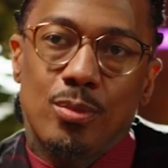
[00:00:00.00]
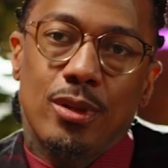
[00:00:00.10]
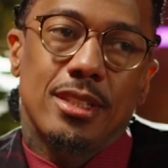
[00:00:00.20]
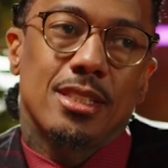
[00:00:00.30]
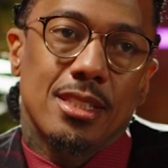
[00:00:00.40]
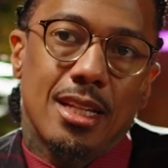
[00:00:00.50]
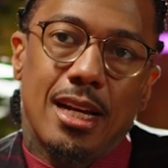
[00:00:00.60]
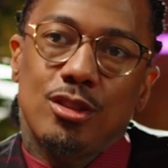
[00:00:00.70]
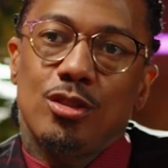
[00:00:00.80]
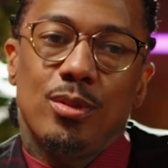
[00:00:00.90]
places,
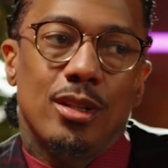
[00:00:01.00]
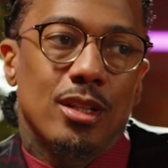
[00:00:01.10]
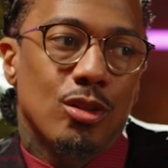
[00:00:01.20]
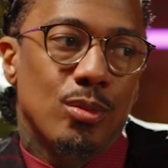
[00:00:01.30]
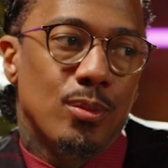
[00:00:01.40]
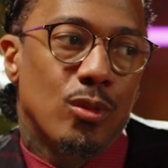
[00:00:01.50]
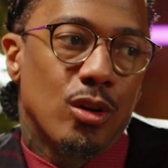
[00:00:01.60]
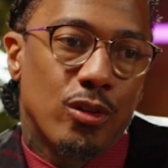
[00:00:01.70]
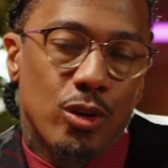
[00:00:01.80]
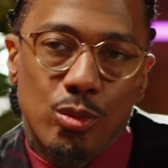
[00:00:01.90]
allows you to be a little bit
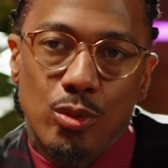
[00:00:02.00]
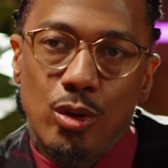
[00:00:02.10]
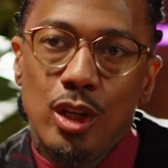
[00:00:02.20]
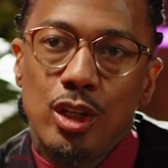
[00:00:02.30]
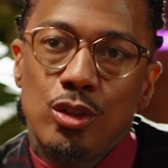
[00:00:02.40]
more vulnerable.